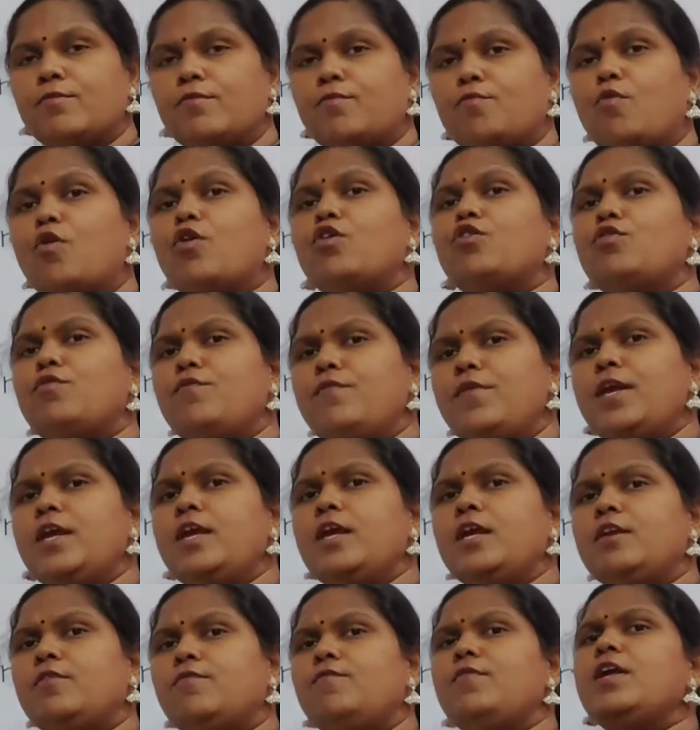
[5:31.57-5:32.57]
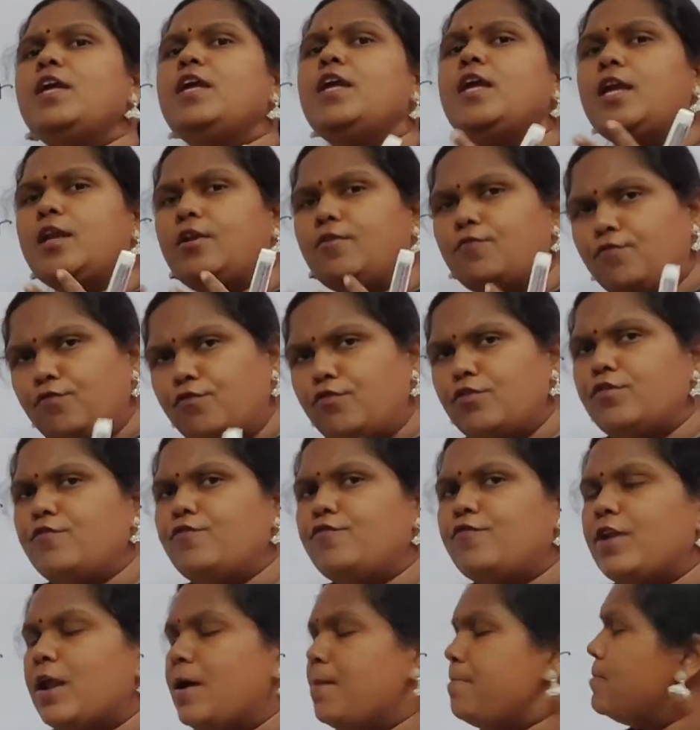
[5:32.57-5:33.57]
What do we eat? We eat food
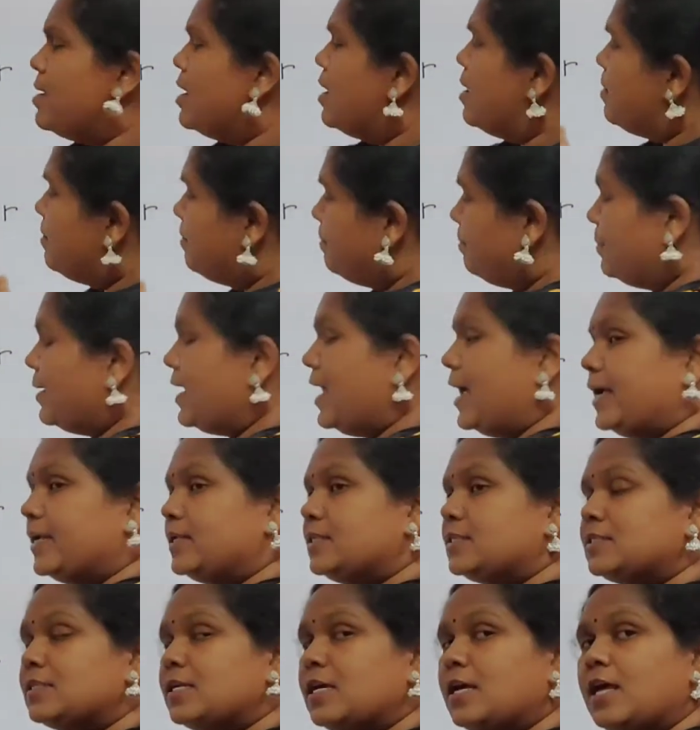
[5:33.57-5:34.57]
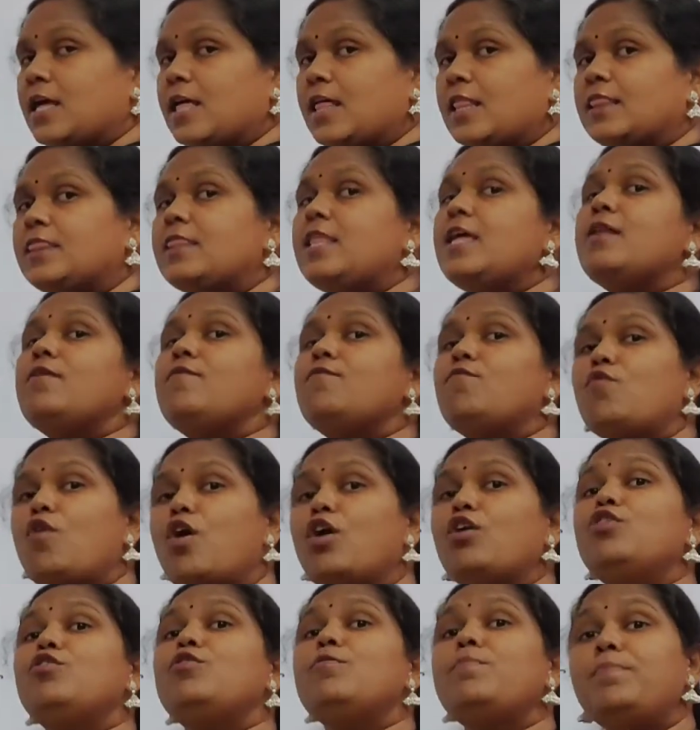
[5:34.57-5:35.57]
from plants. Then
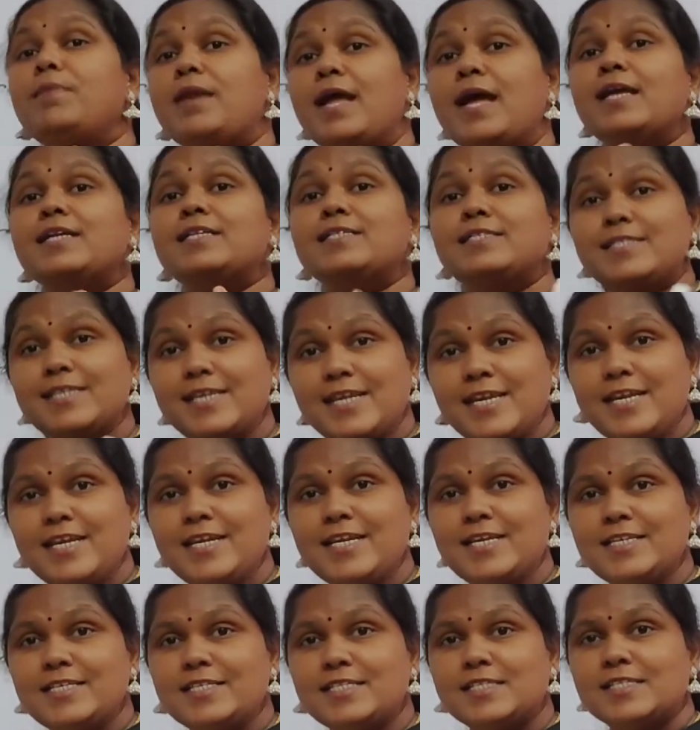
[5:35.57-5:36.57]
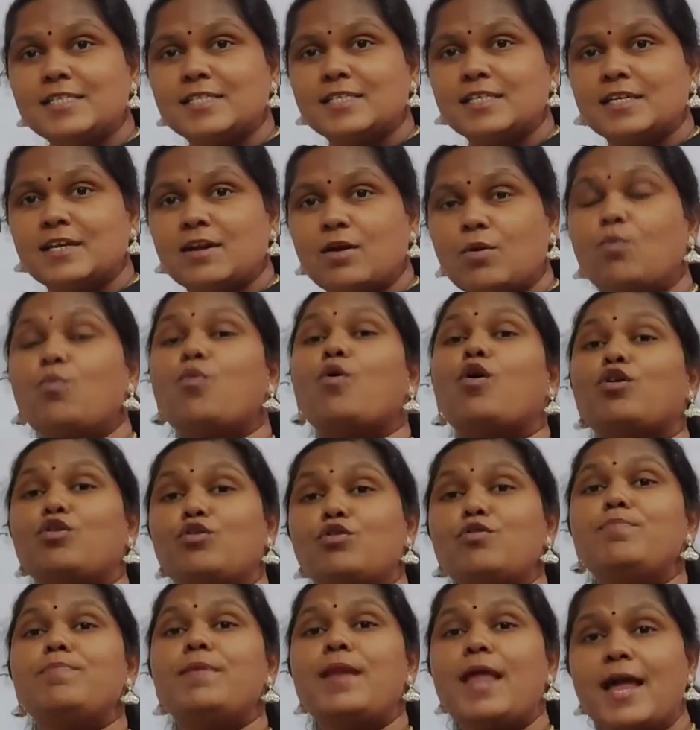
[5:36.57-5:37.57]
what do plants eat? What
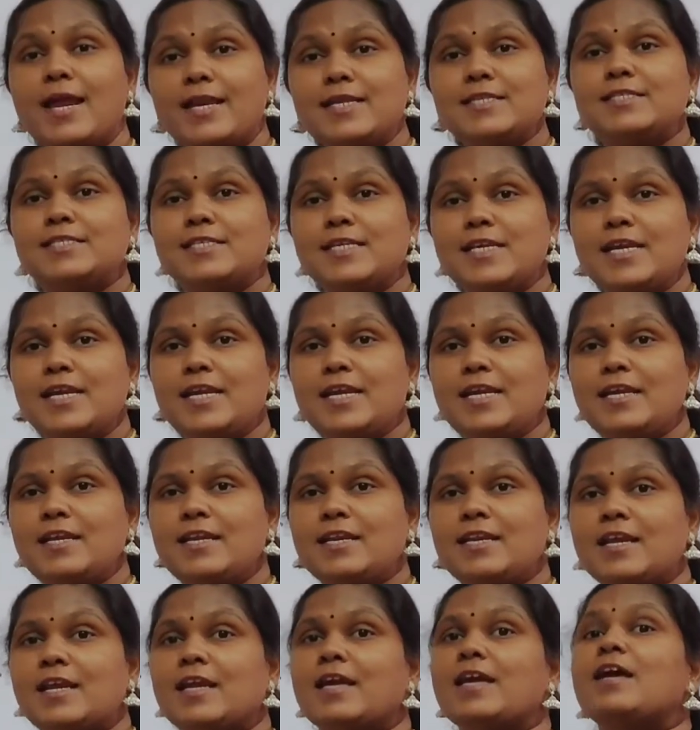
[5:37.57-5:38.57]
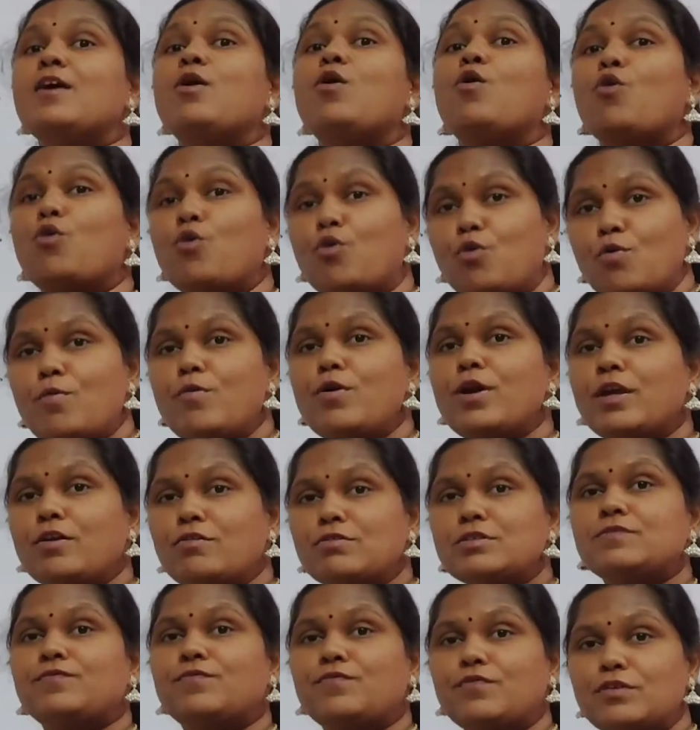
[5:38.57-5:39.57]
do plants eat? Who
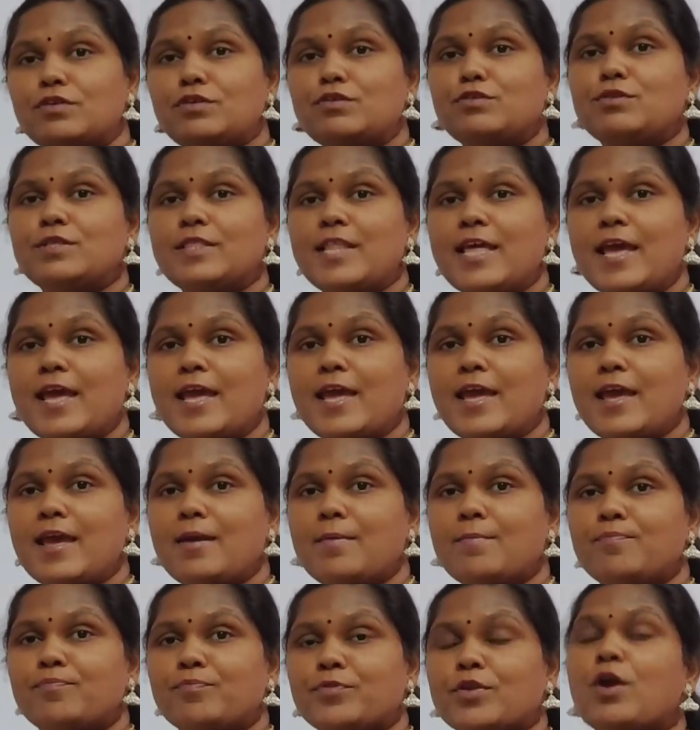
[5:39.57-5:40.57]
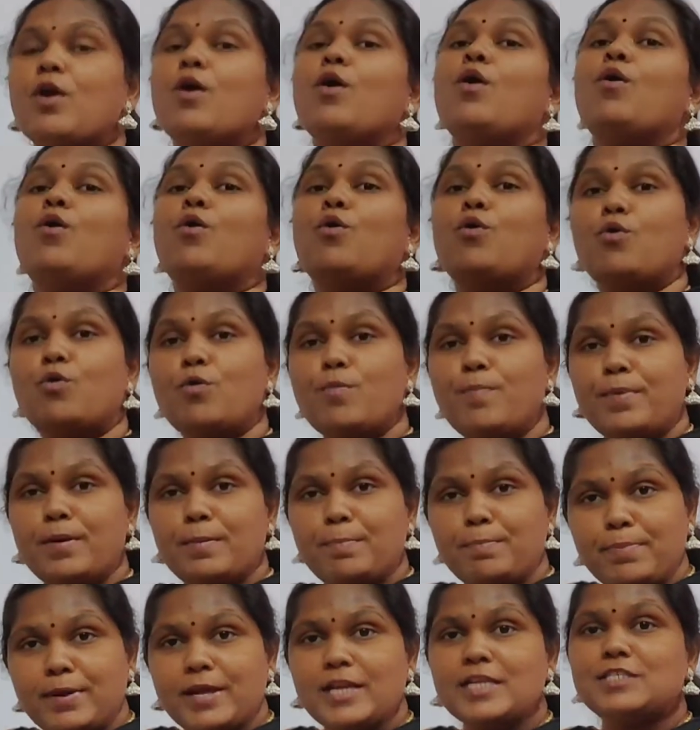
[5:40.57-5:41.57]
gives food to them? Who
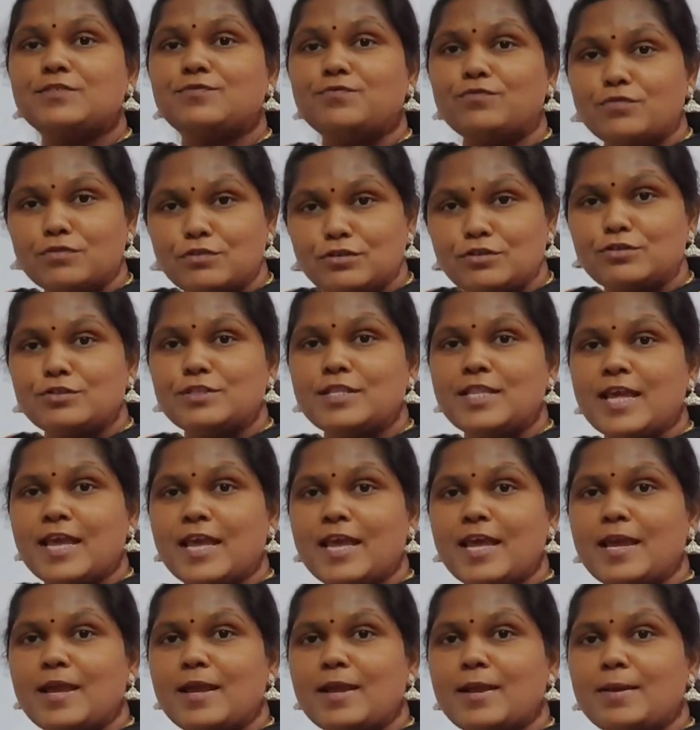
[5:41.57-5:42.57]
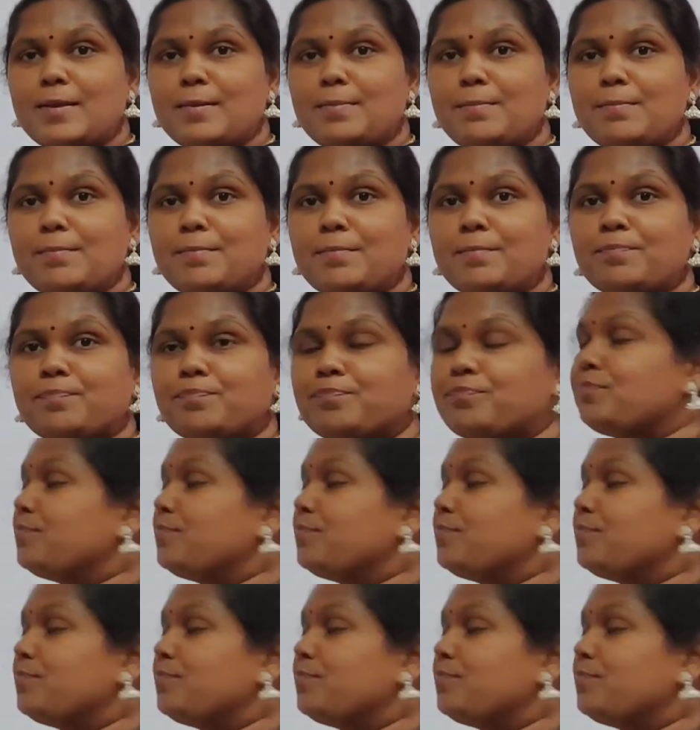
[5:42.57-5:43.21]
prepares food to them?